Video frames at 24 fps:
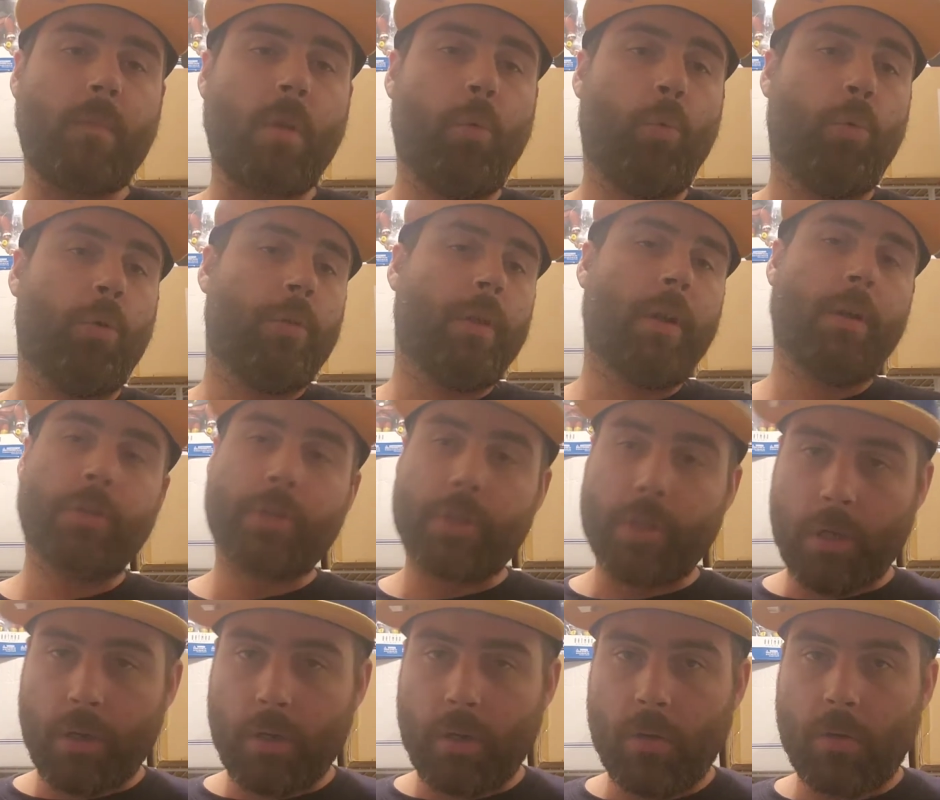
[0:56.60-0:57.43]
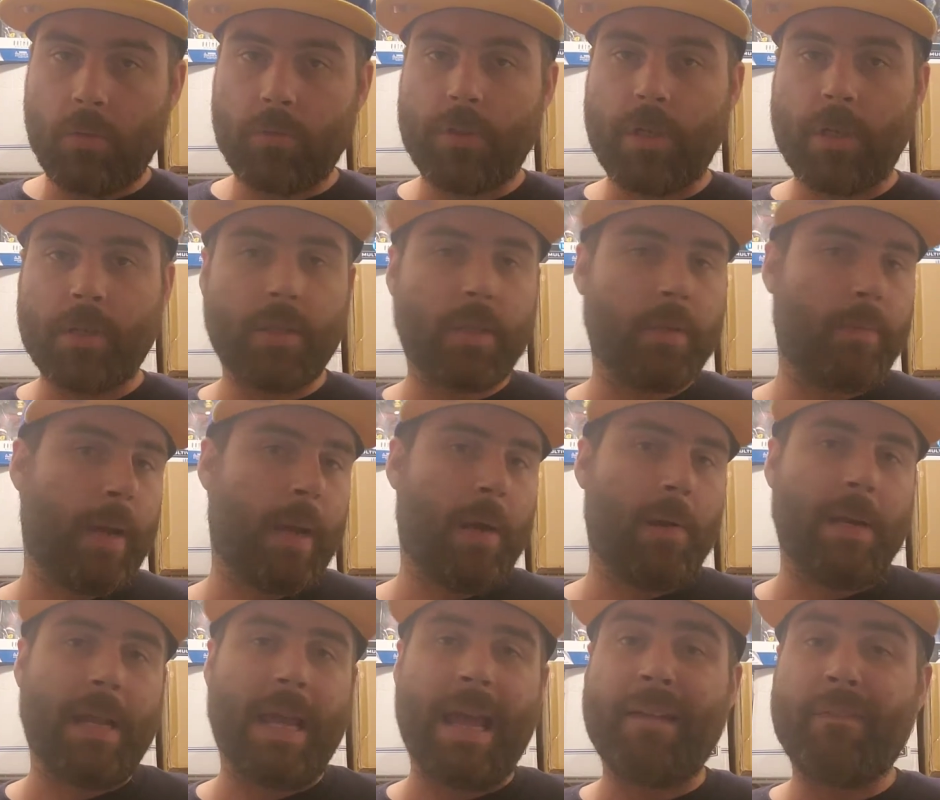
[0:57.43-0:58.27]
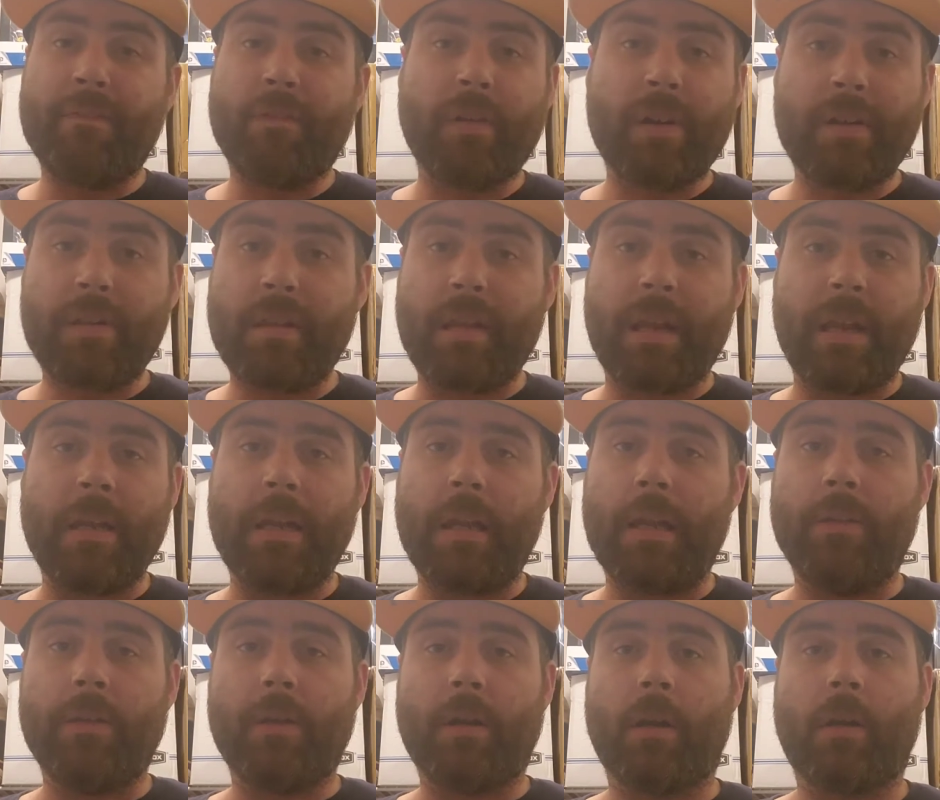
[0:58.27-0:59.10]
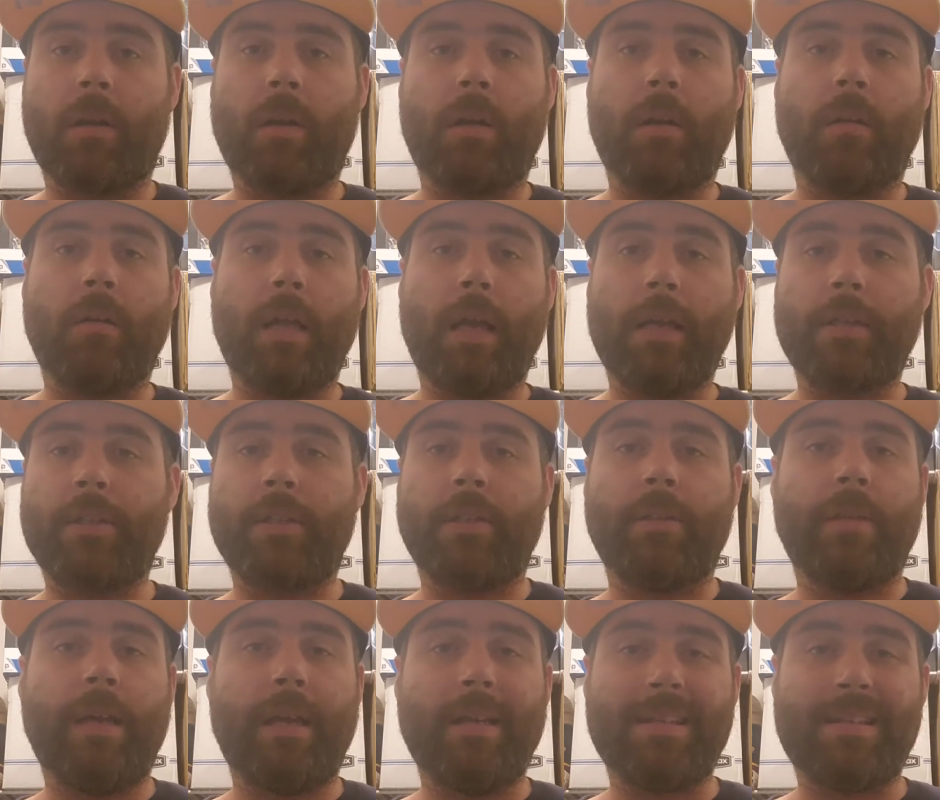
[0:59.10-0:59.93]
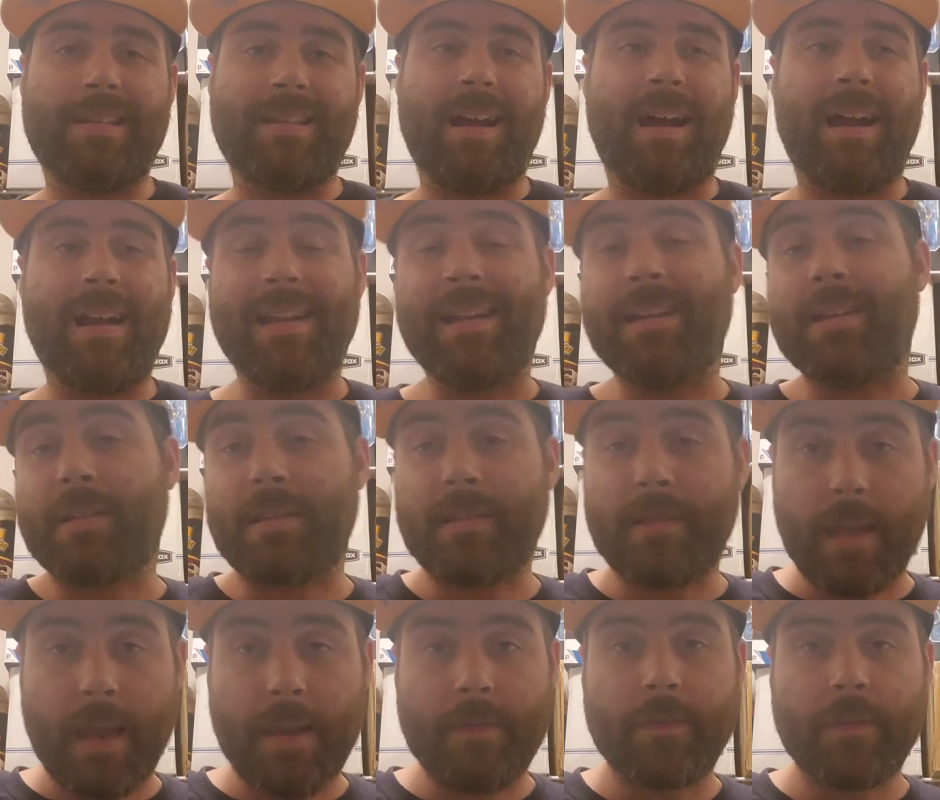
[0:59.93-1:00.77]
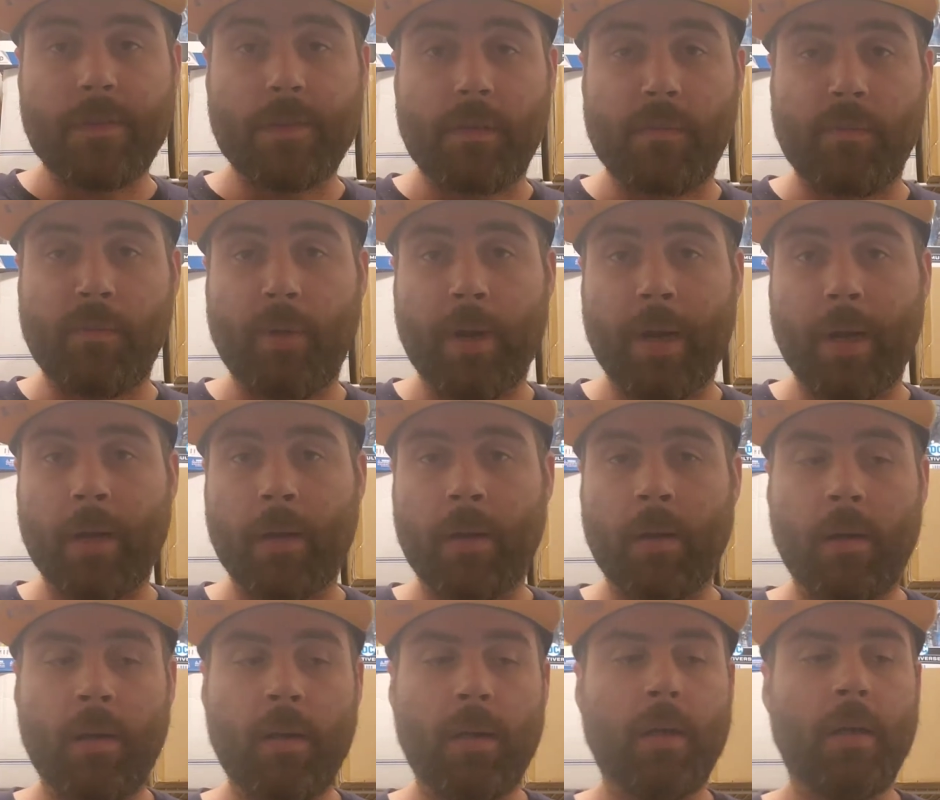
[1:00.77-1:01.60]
well, they'll show just about everything in their collection that is not in a safe somewhere.